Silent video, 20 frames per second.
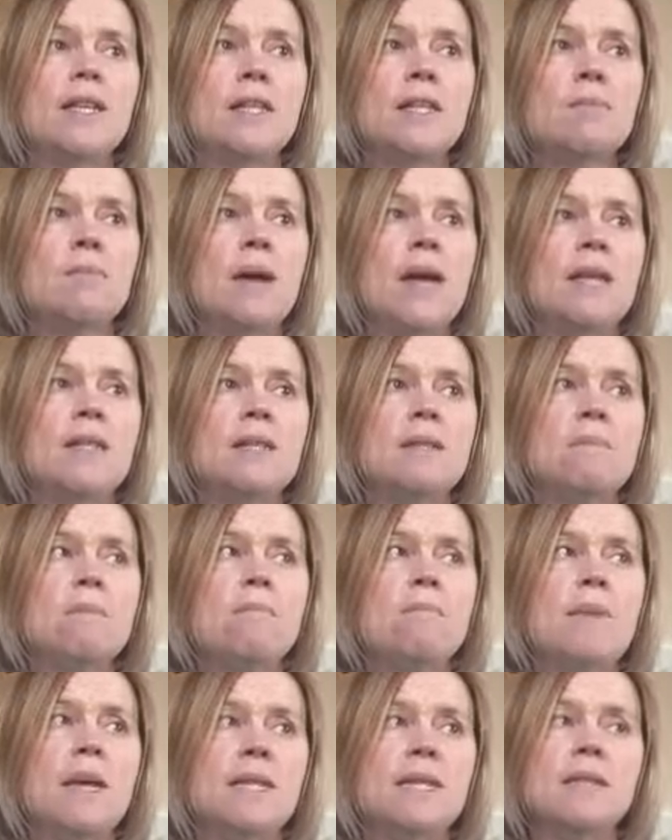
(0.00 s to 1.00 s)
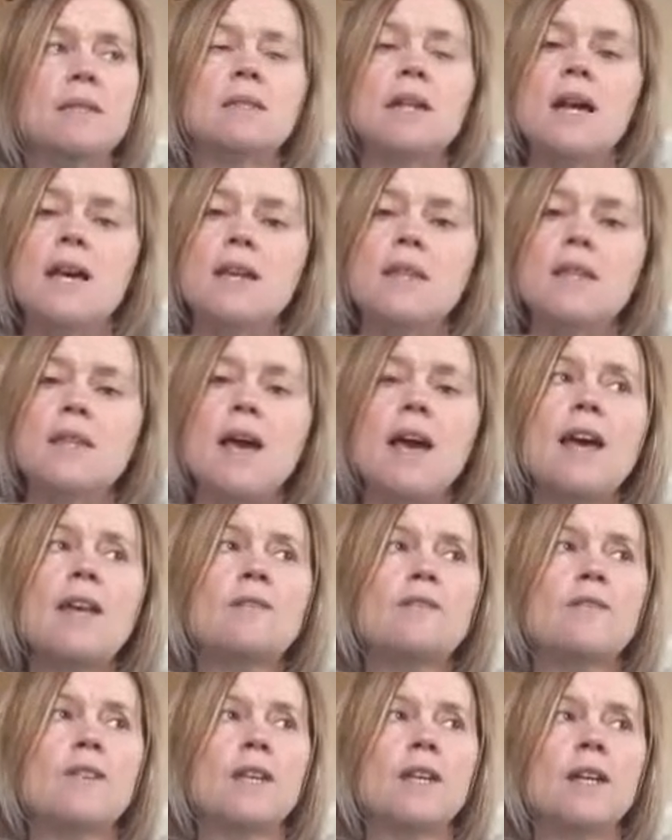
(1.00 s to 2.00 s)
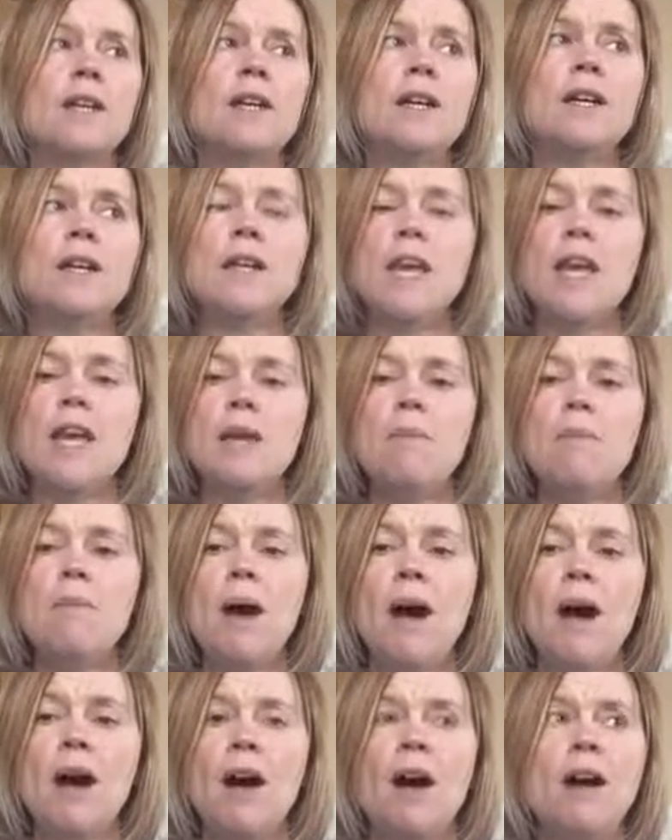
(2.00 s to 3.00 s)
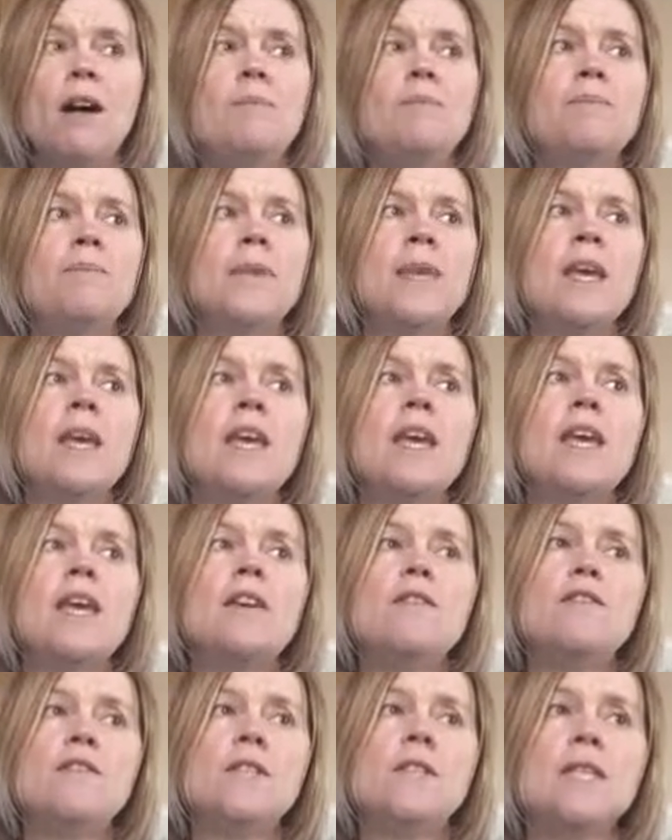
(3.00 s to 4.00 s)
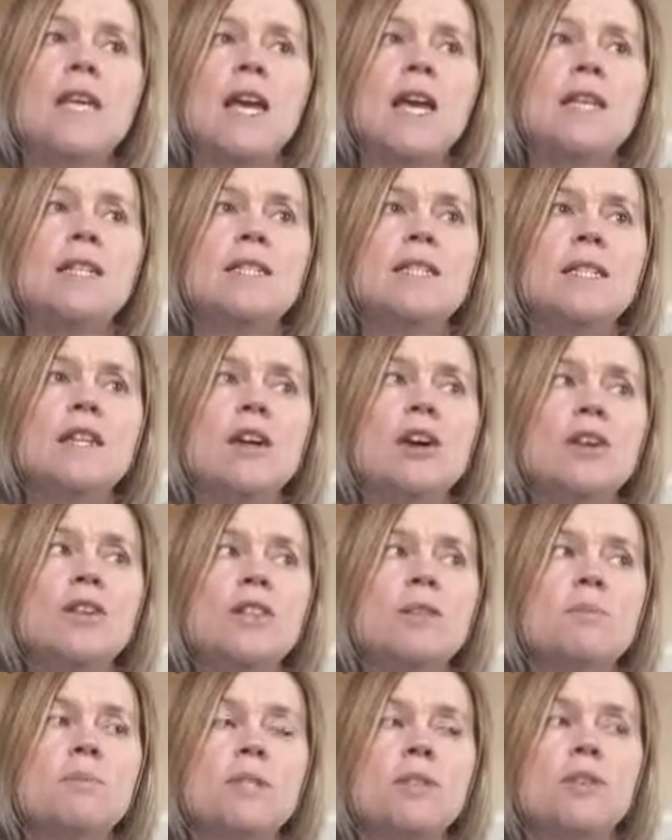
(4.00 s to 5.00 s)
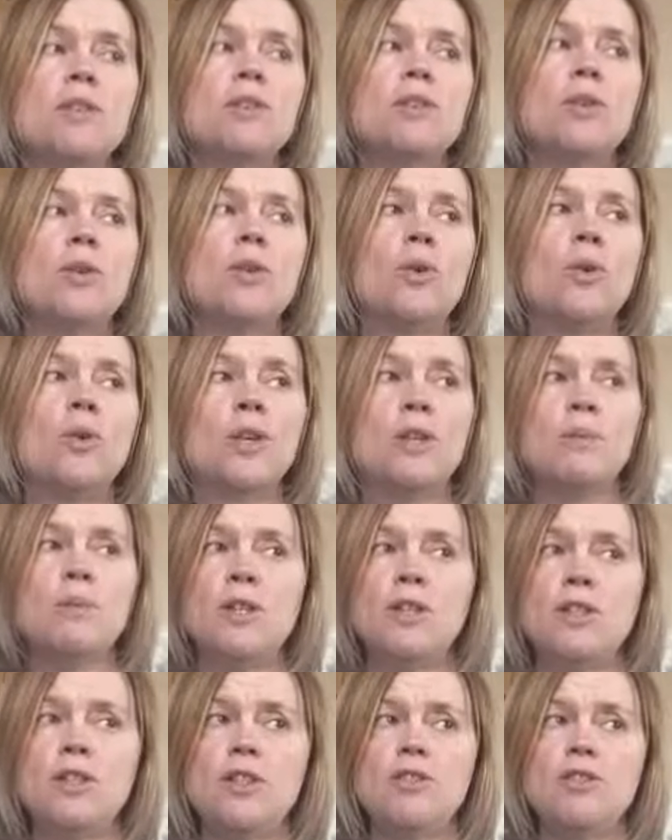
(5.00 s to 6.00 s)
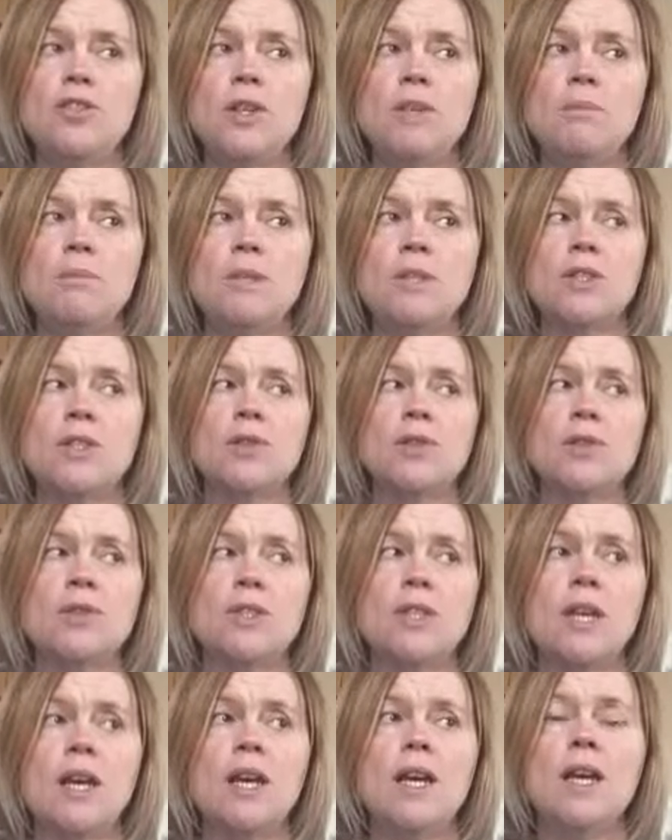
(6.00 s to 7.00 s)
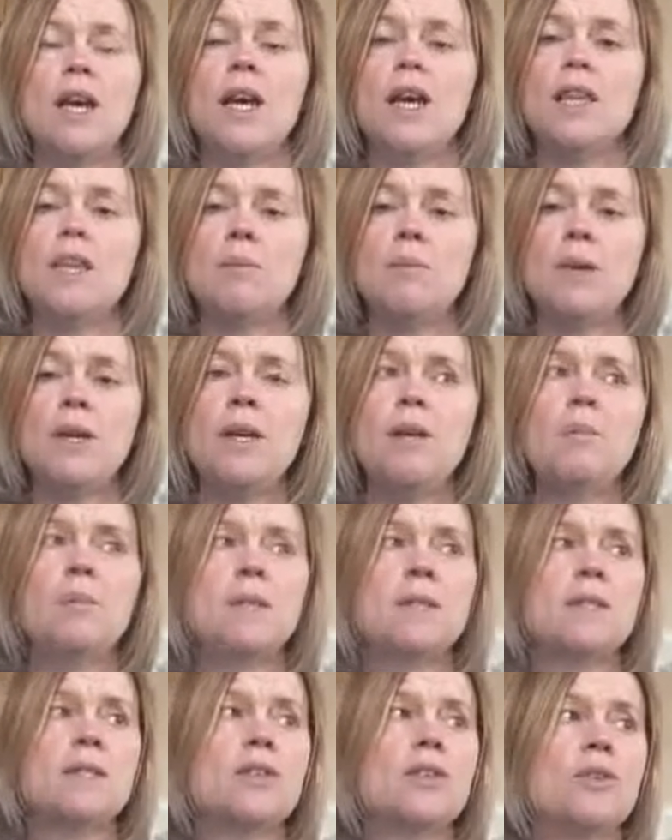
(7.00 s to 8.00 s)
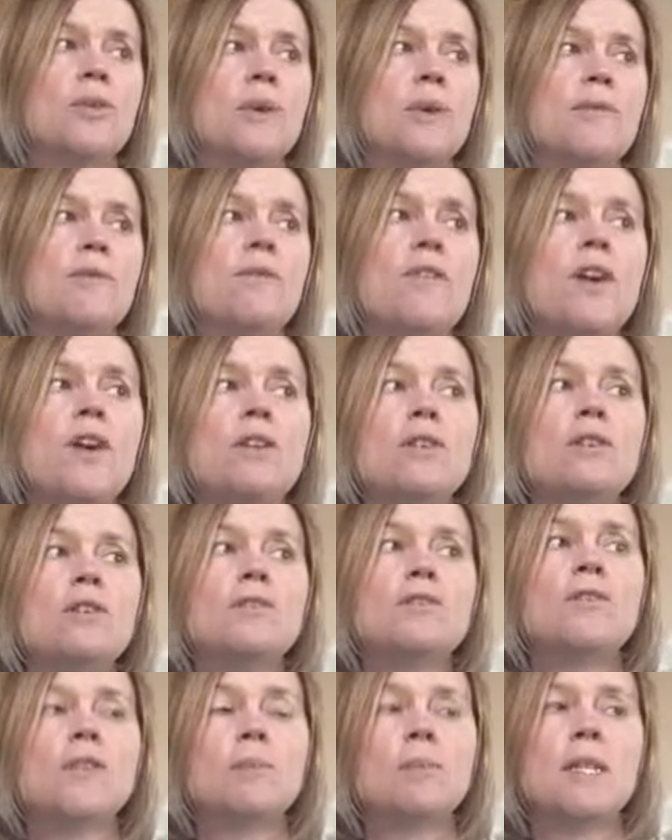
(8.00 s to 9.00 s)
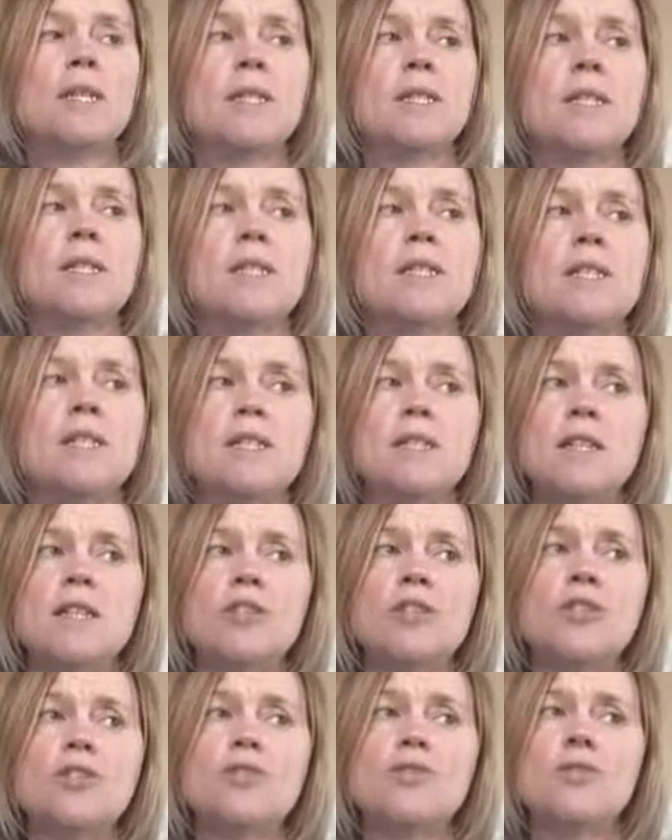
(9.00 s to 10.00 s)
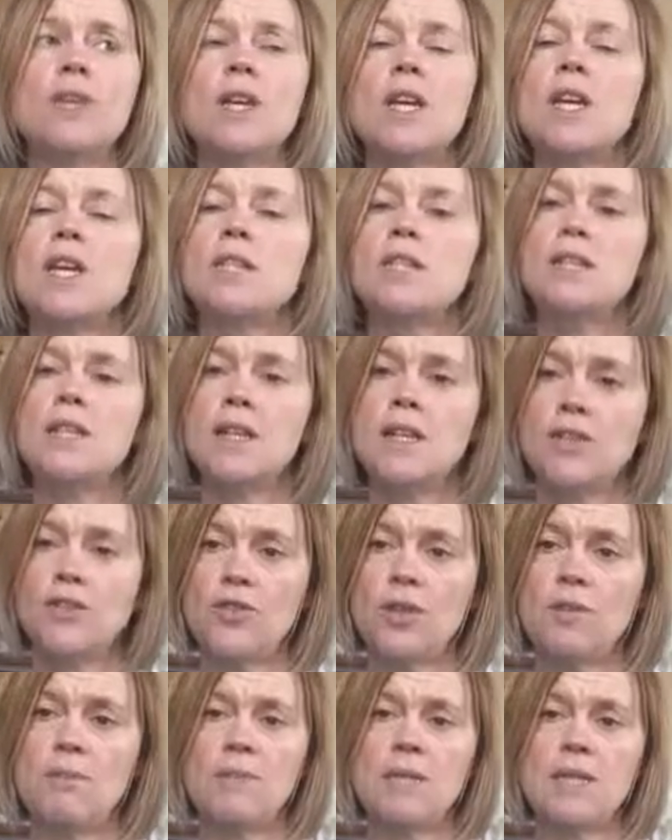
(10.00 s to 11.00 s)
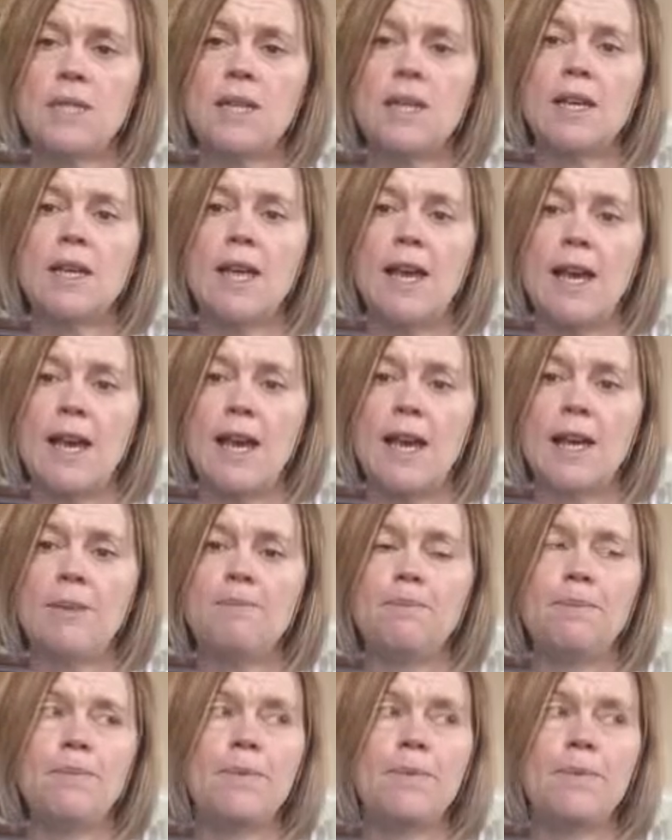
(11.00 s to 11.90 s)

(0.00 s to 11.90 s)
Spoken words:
independent mental health advocate, an IMHA, if detained in hospital or community treatment order, and the purpose to involve the person in decisions regarding their treatment and care.